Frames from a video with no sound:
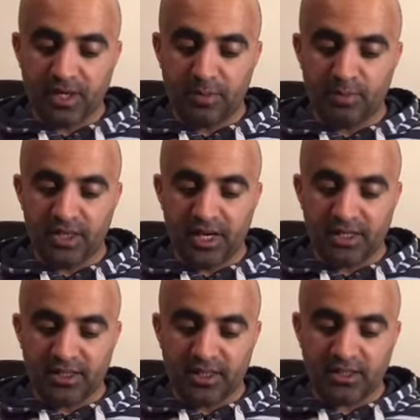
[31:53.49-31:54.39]
And
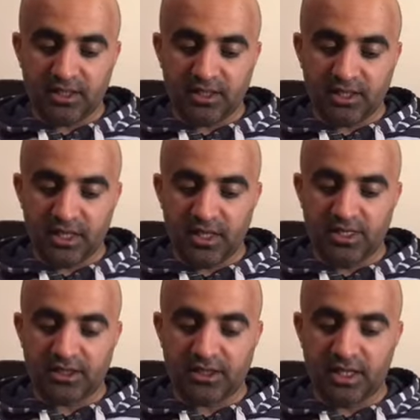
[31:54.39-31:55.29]
PIA says
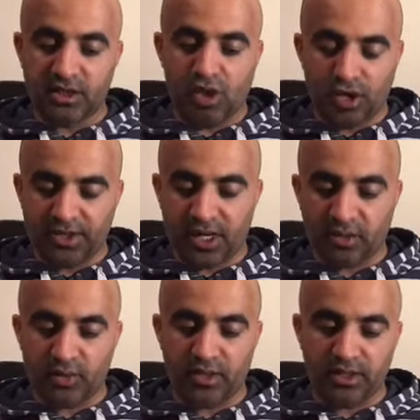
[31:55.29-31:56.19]
it's in
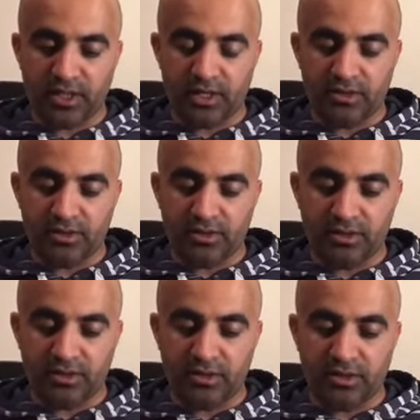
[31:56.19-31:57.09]
contact with
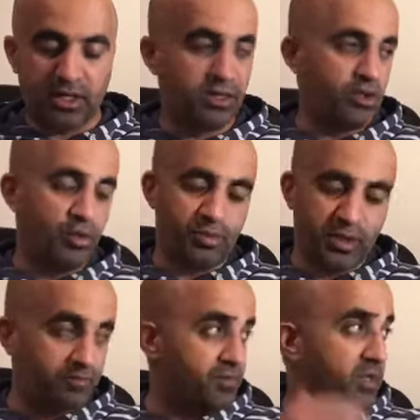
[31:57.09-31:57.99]

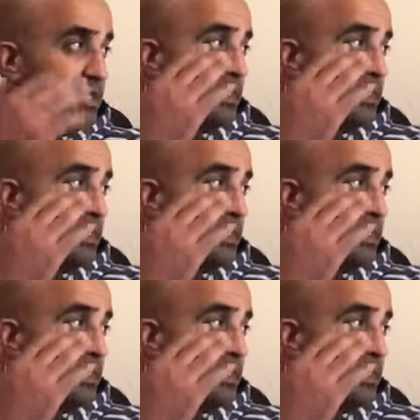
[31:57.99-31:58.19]
European